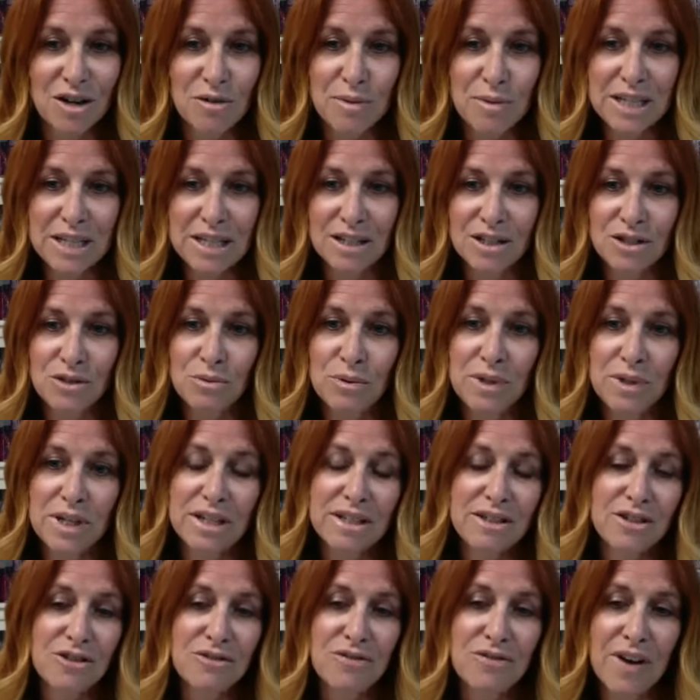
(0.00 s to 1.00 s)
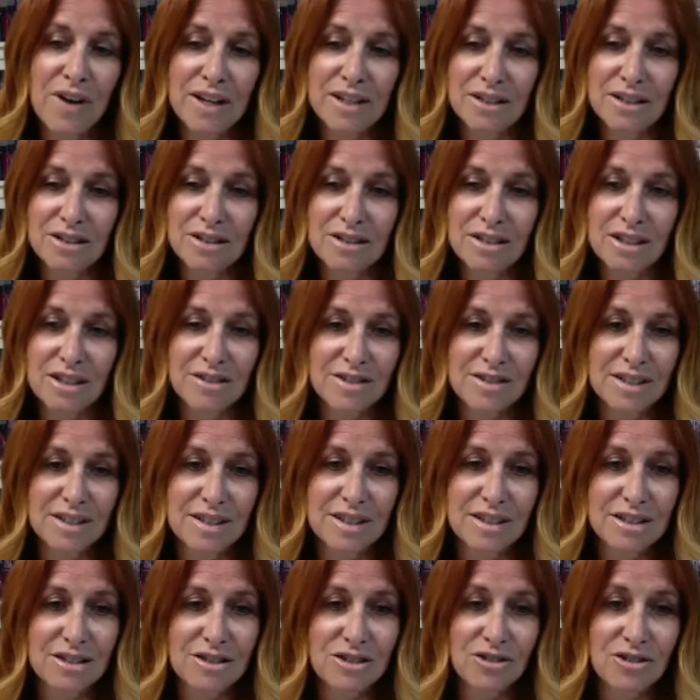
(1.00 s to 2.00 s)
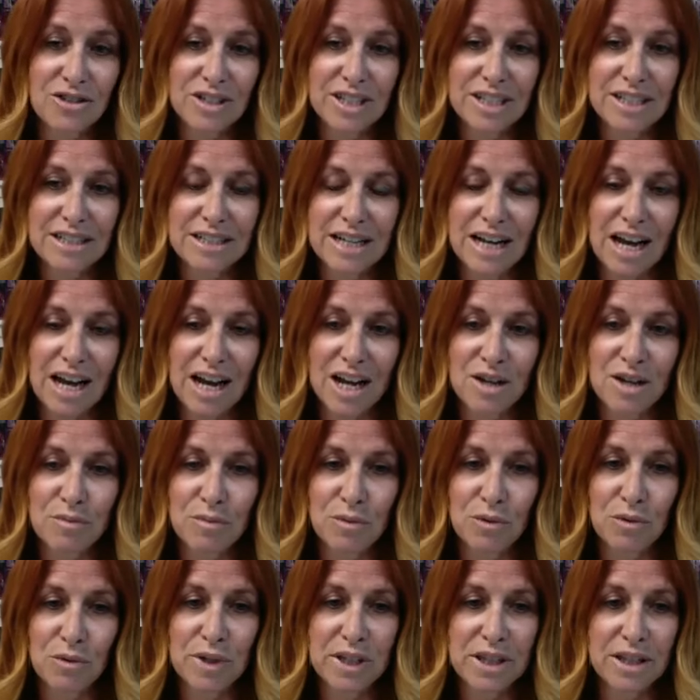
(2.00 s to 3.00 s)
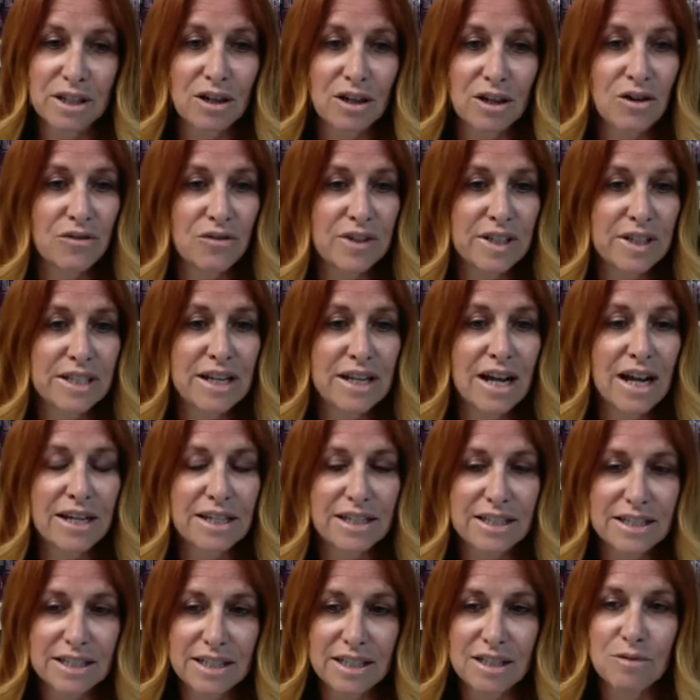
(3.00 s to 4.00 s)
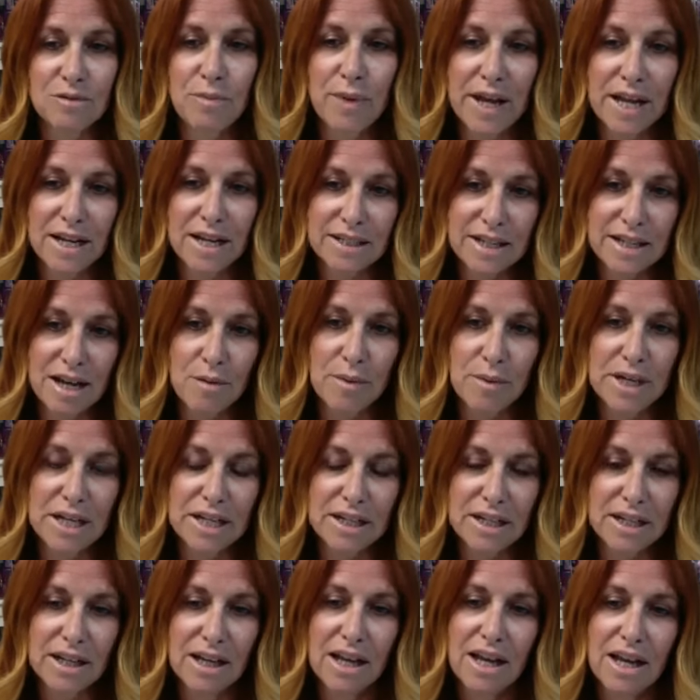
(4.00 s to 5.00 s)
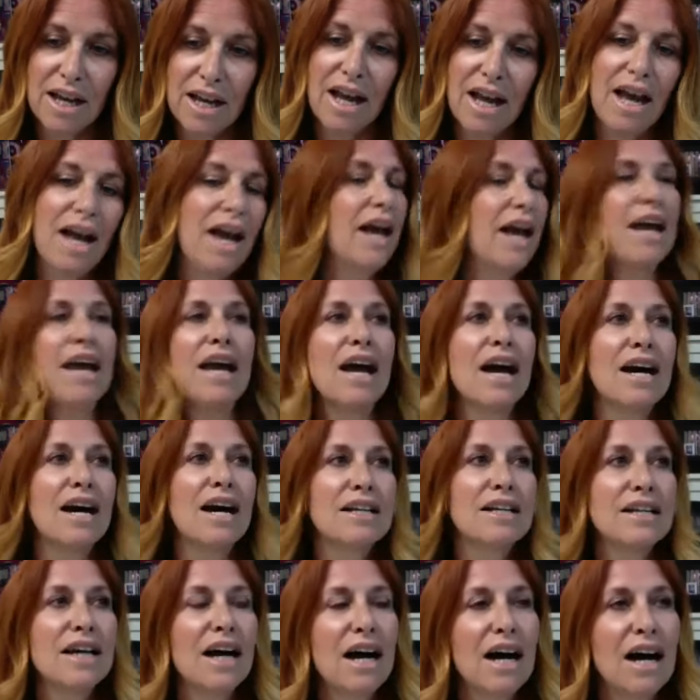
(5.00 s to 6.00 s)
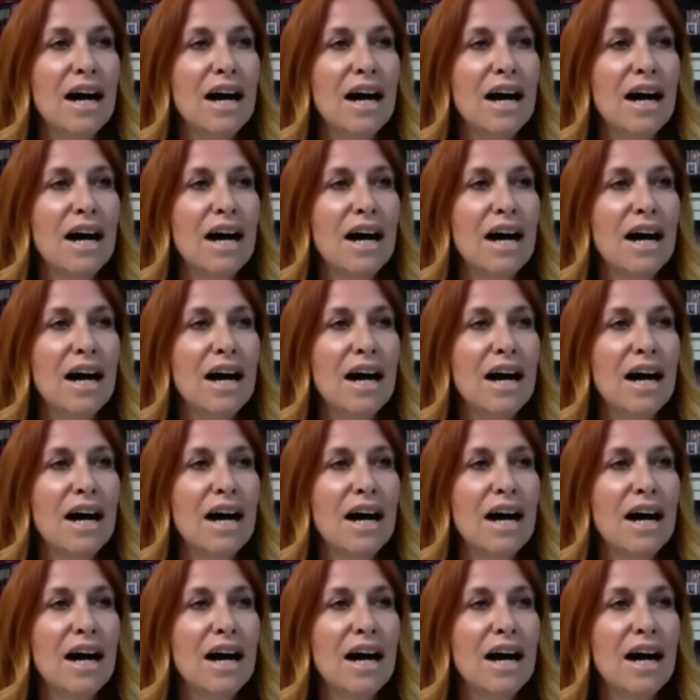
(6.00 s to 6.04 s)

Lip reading: because we do find ourselves in this unique time with the COVID-19 pandemic. And,